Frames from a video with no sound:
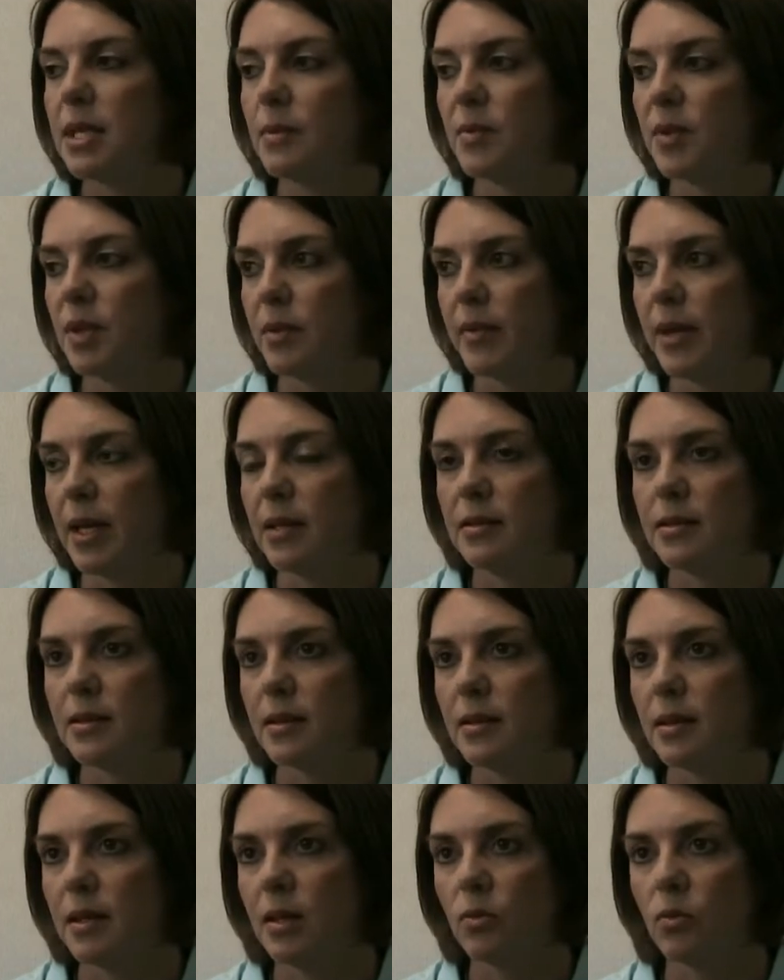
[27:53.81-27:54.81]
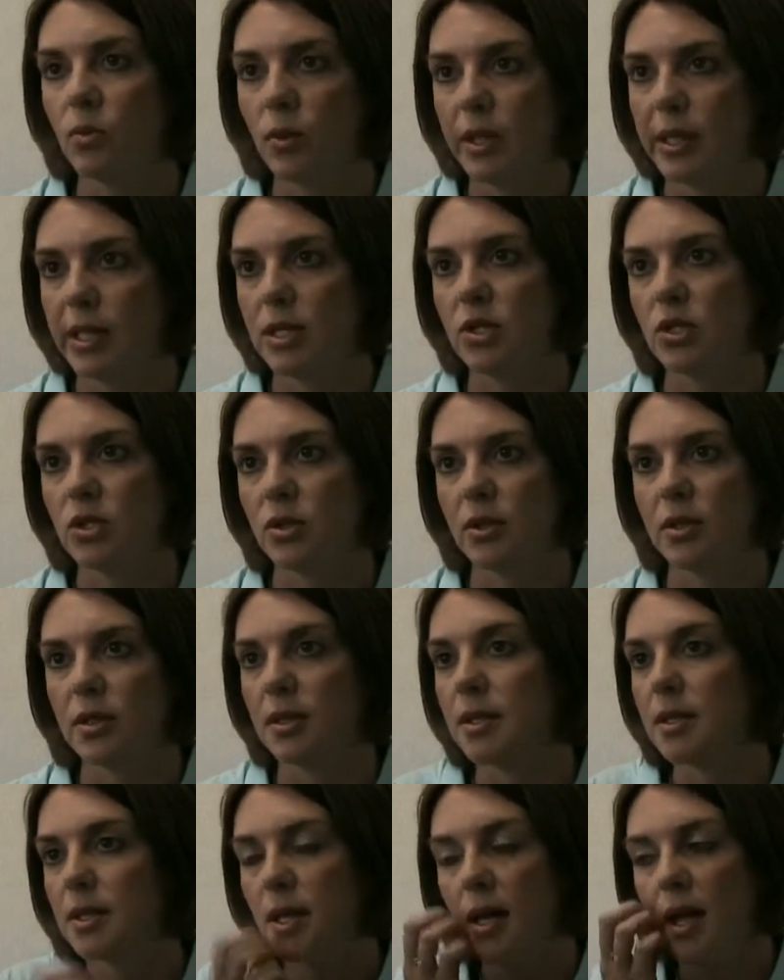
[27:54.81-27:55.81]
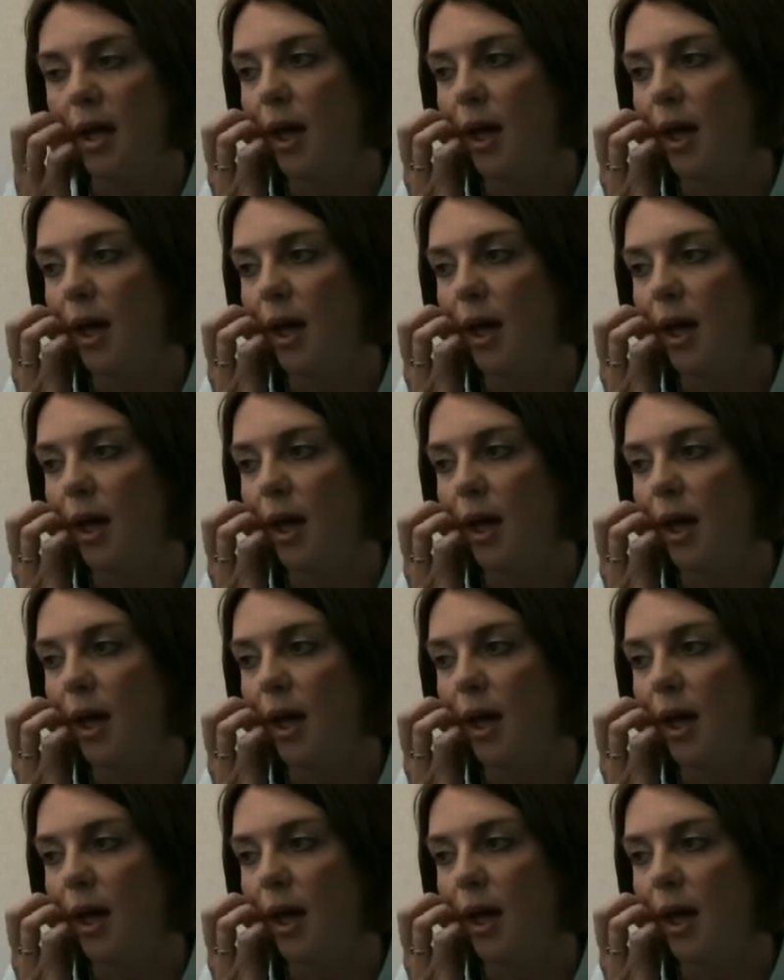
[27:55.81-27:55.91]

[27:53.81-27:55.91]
implement. It really shouldn't.